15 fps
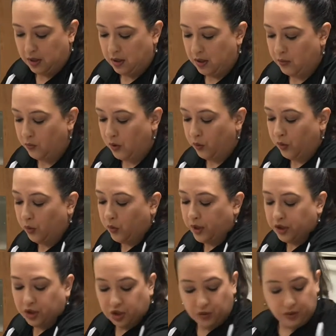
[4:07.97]
And what we'll want
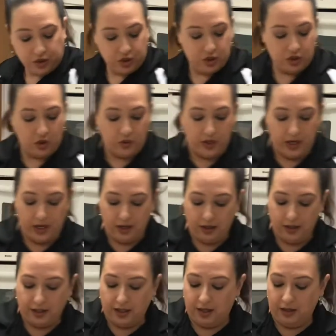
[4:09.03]
to do is just go ahead
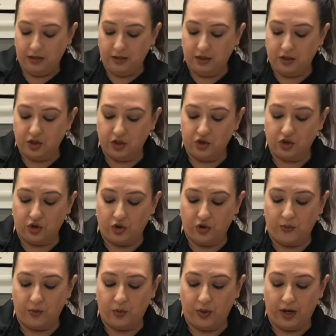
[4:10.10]
again and just stir
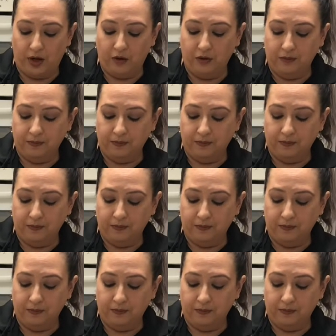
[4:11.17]
them around.